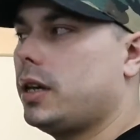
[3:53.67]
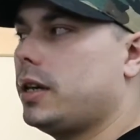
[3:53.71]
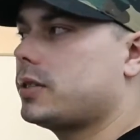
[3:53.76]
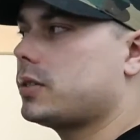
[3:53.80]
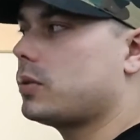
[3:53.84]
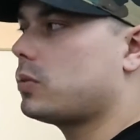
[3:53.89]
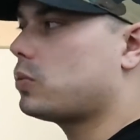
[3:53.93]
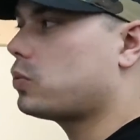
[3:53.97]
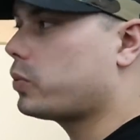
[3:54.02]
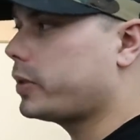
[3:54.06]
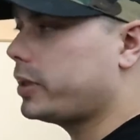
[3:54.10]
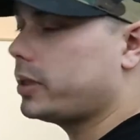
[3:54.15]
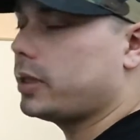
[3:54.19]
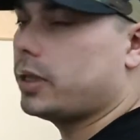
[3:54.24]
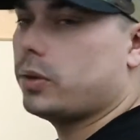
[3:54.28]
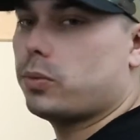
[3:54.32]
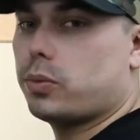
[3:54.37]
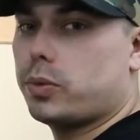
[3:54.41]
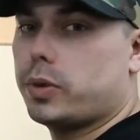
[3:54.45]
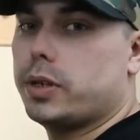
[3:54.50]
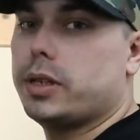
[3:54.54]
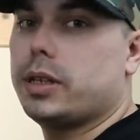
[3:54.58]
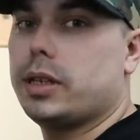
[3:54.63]
It's a
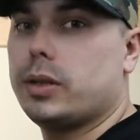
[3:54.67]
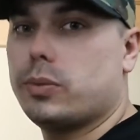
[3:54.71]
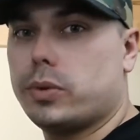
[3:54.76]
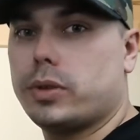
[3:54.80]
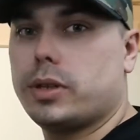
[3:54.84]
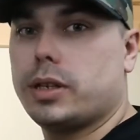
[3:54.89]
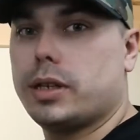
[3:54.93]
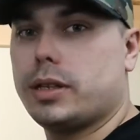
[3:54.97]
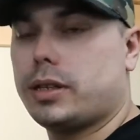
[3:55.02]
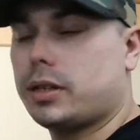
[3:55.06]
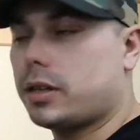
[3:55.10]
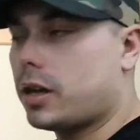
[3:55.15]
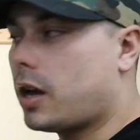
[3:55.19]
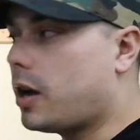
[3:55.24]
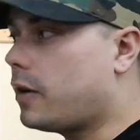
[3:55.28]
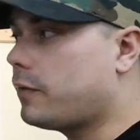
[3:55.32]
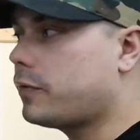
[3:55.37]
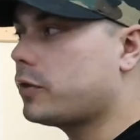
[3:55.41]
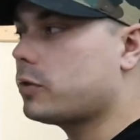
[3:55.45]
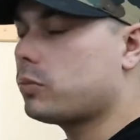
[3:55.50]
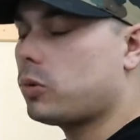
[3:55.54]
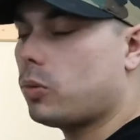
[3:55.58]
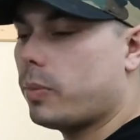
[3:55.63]
really
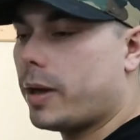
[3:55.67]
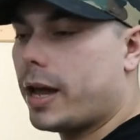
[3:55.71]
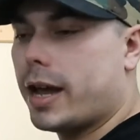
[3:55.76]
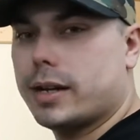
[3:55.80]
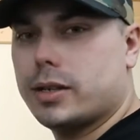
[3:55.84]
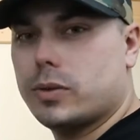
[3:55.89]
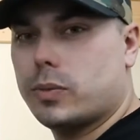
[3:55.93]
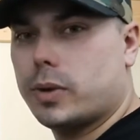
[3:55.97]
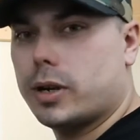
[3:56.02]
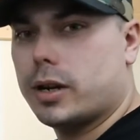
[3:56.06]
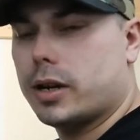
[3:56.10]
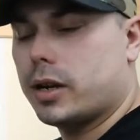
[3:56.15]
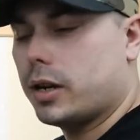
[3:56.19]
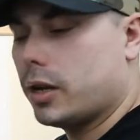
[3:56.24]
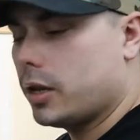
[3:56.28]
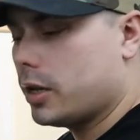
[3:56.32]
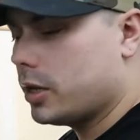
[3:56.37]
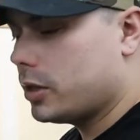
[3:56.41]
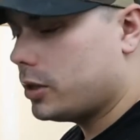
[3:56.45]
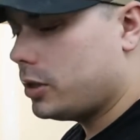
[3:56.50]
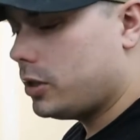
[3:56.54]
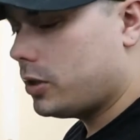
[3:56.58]
comfortable bag to wear.